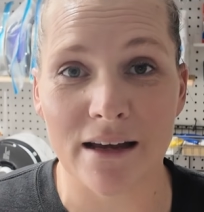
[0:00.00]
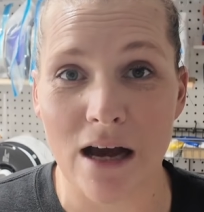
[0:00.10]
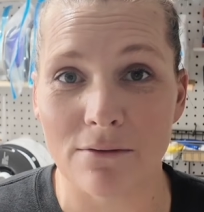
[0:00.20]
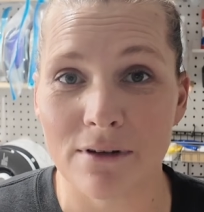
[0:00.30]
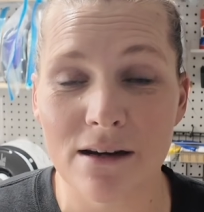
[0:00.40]
I
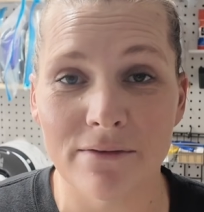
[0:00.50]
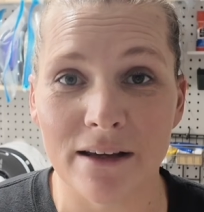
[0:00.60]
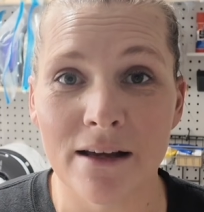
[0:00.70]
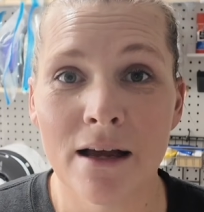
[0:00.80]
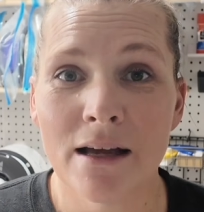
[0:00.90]
got rid of
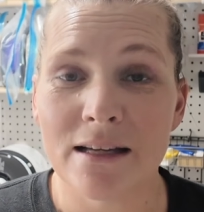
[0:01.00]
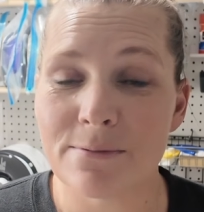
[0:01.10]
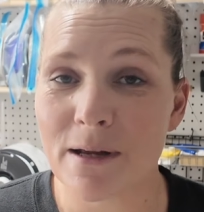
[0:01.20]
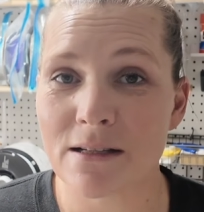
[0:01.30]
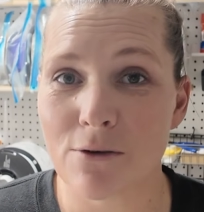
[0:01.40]
it
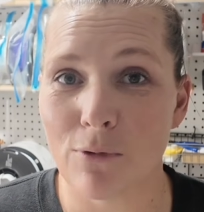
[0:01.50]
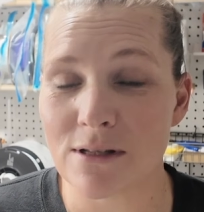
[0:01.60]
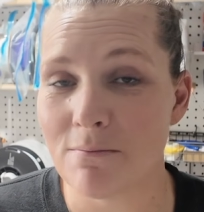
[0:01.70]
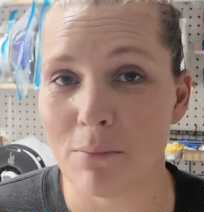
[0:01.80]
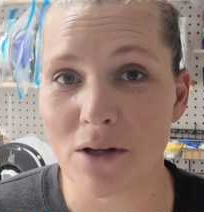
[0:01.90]
is because it
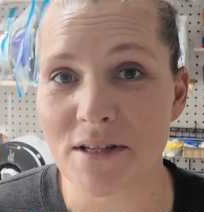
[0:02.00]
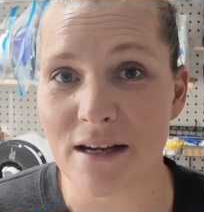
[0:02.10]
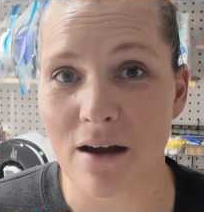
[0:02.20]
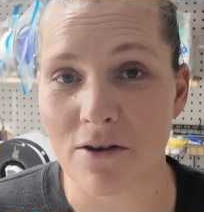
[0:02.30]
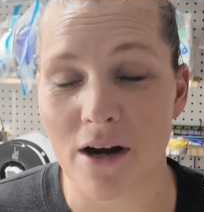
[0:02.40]
wasn't
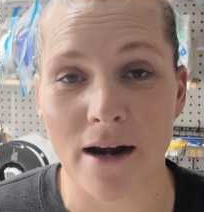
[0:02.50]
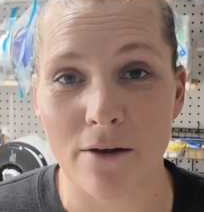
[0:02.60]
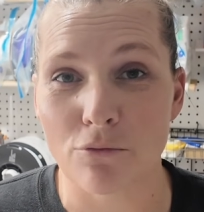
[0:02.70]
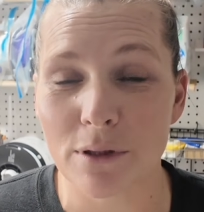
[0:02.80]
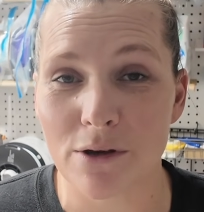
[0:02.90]
multicolor and
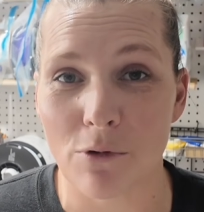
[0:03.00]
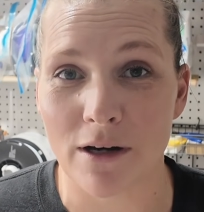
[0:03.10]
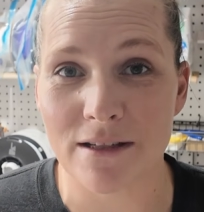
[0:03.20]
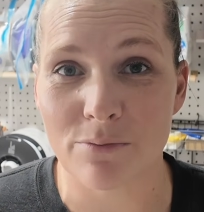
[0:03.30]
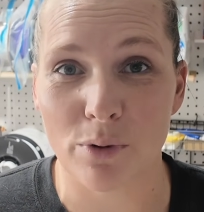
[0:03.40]
I really
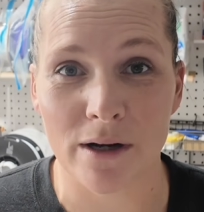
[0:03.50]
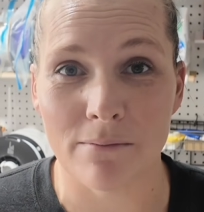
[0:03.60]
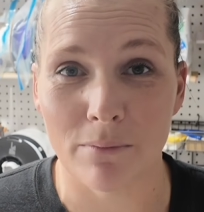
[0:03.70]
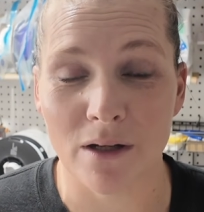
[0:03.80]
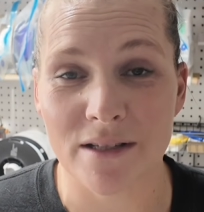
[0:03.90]
wanted to
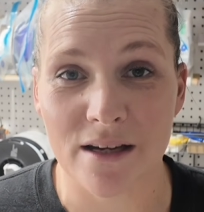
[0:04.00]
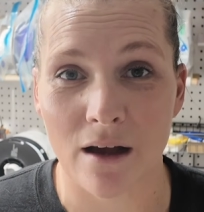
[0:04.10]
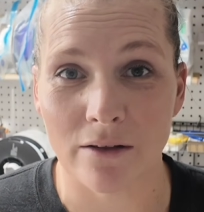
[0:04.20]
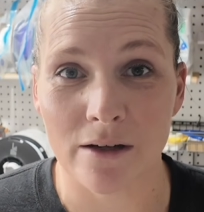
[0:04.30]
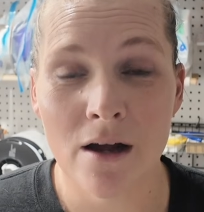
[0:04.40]
print
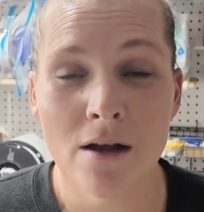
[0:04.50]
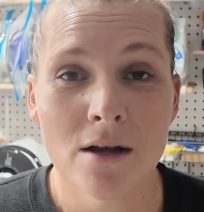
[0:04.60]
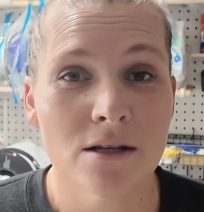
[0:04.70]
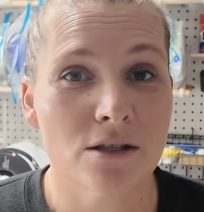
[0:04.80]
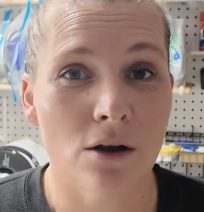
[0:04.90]
multicolor.
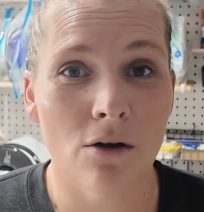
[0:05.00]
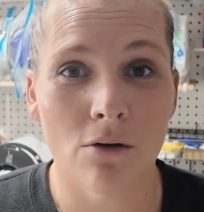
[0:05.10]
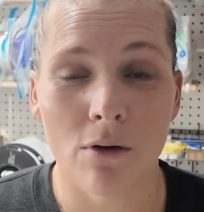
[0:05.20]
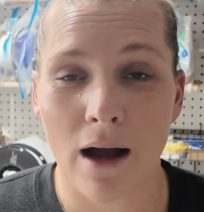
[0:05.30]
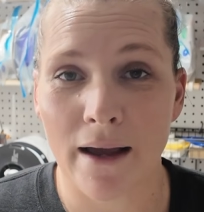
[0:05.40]

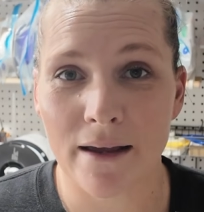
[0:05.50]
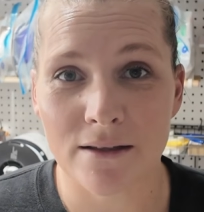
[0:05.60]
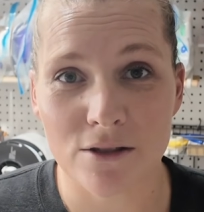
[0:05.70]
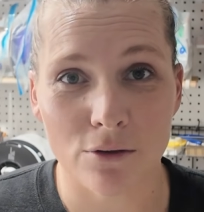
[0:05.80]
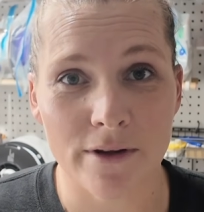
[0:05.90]
So I
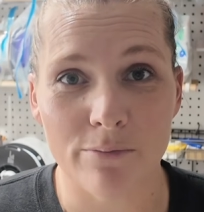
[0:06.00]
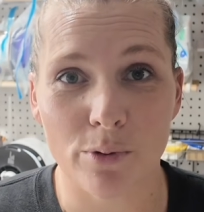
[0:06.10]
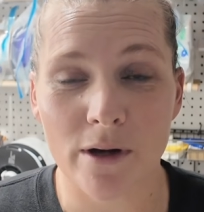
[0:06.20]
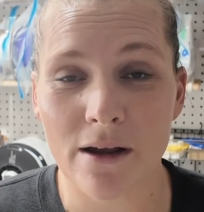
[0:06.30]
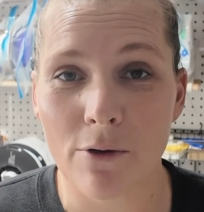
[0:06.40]
had sold it
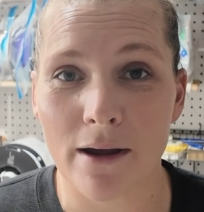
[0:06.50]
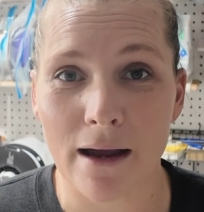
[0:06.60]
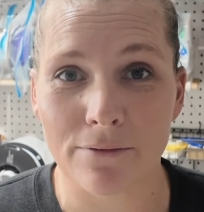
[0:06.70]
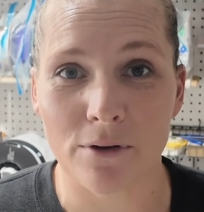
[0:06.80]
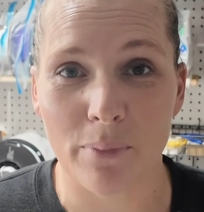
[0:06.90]
pretty quick
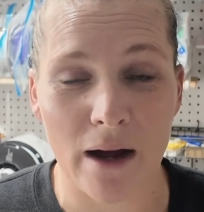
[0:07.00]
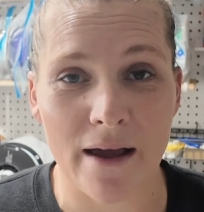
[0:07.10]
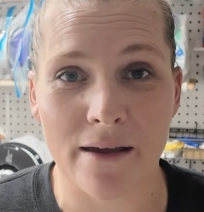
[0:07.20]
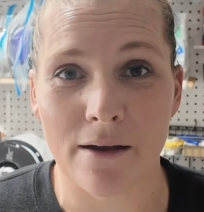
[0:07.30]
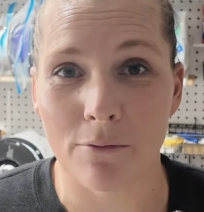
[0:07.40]
after
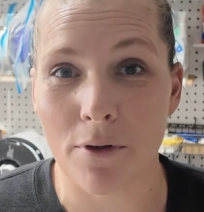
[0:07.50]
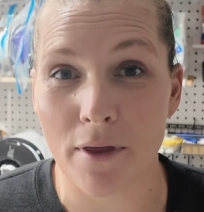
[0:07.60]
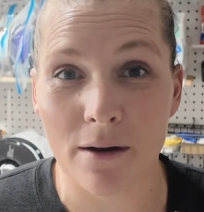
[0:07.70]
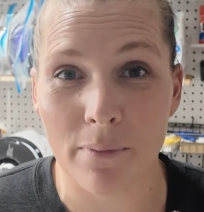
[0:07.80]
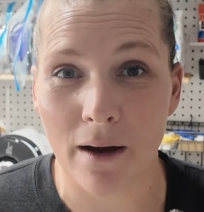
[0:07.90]
buying it
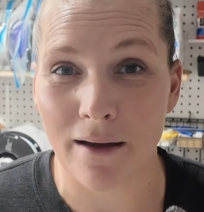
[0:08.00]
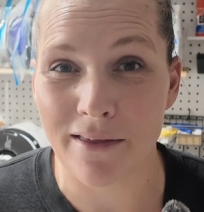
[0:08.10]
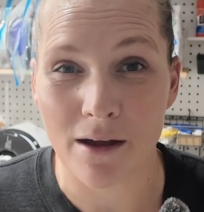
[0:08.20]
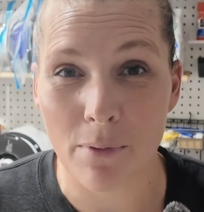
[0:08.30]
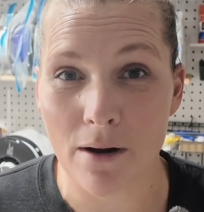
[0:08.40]
within about, I
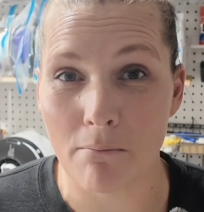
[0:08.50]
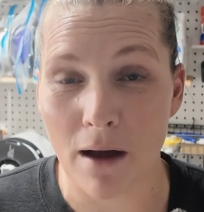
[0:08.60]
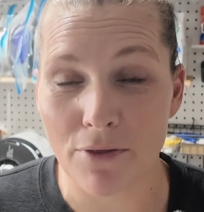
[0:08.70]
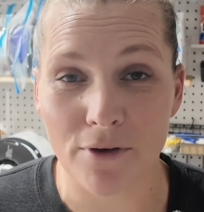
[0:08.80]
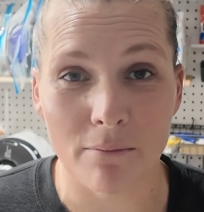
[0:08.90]
think about a
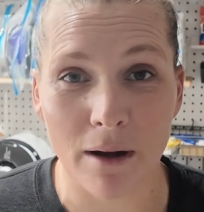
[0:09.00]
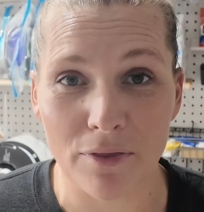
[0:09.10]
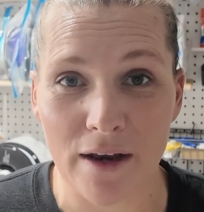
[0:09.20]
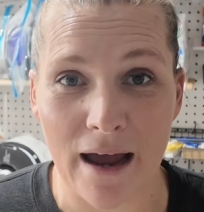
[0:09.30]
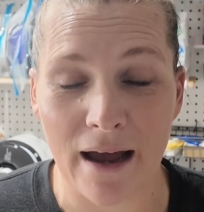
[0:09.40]
month or a
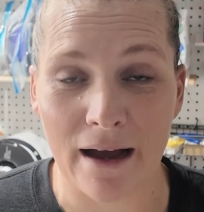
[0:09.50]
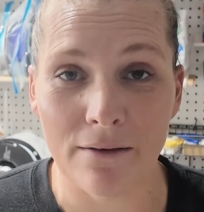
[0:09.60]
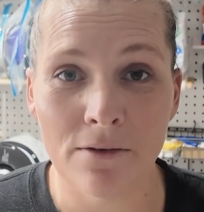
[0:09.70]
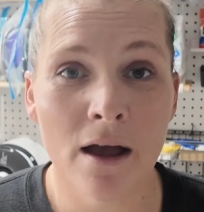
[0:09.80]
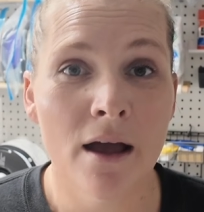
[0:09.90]
month and a half,